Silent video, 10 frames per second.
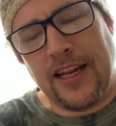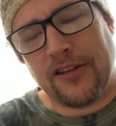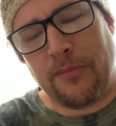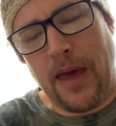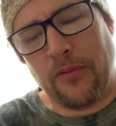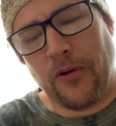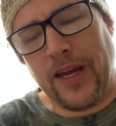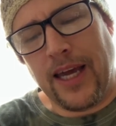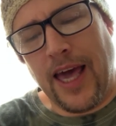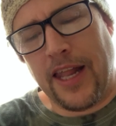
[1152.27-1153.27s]
his
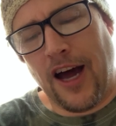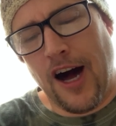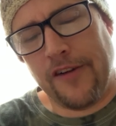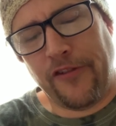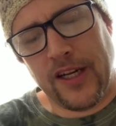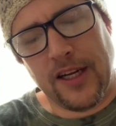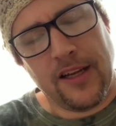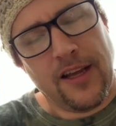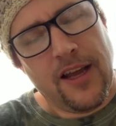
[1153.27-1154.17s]
memory, and often,